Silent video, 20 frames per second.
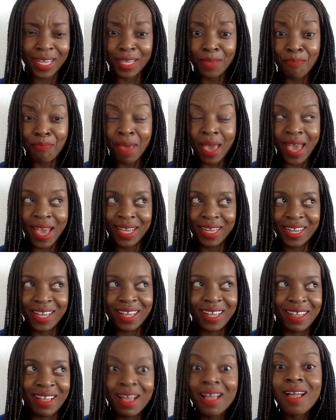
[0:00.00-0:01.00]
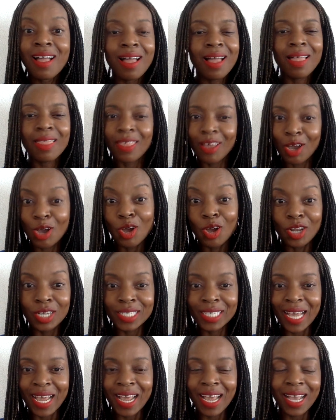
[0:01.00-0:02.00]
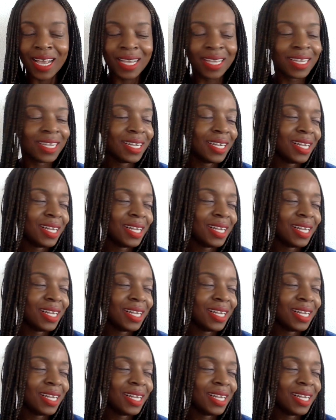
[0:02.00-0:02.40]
in bed the whole day.